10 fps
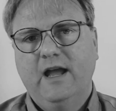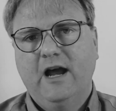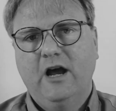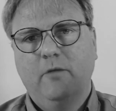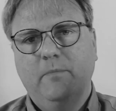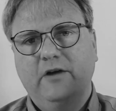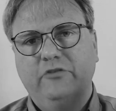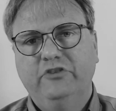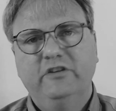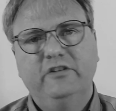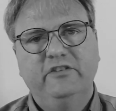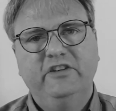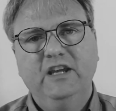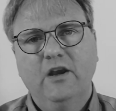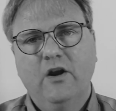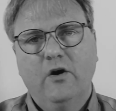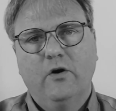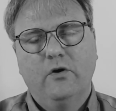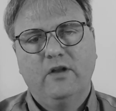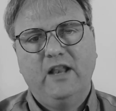How about GCC
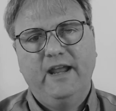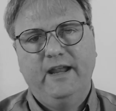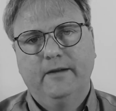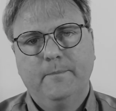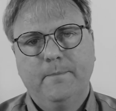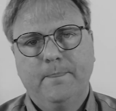or Clang?